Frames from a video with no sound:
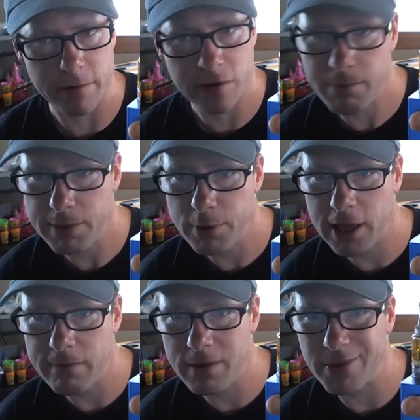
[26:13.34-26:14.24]
Some people
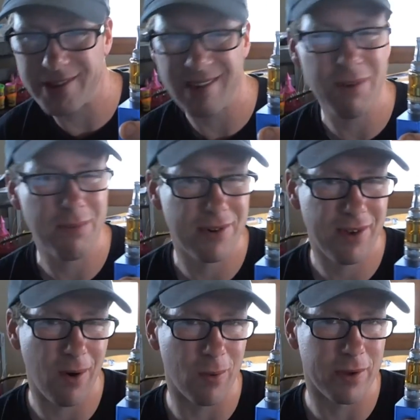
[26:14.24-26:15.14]
love it, but some people
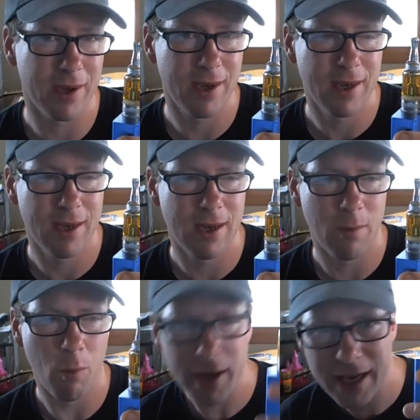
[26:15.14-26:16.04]
don't.
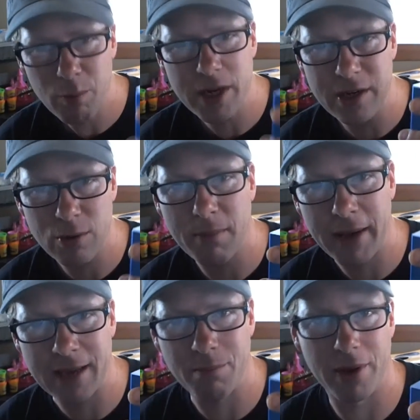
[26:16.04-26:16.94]
What can we do to
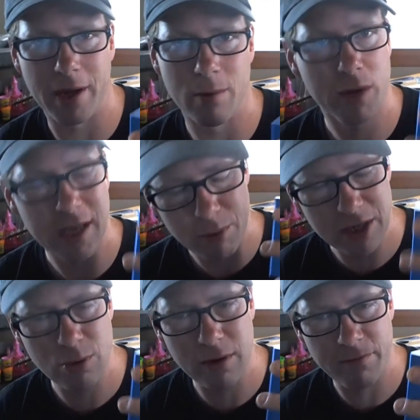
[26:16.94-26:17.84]
make it better? What can we
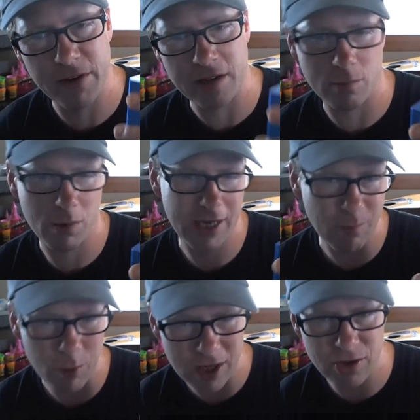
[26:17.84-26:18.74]
do to fix it? What
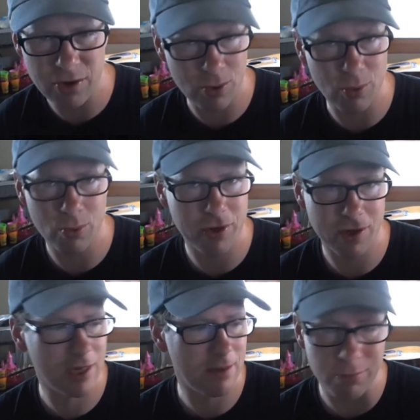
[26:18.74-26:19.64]
can we do
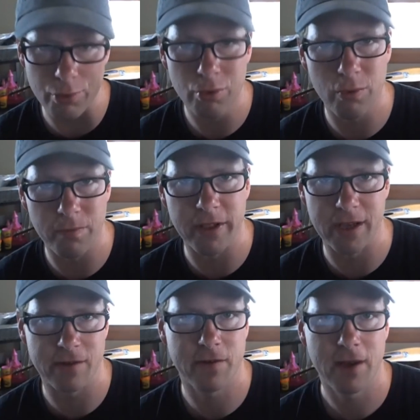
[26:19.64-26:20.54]
to improve
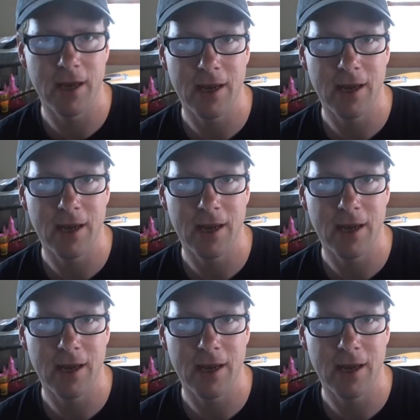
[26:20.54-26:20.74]
this?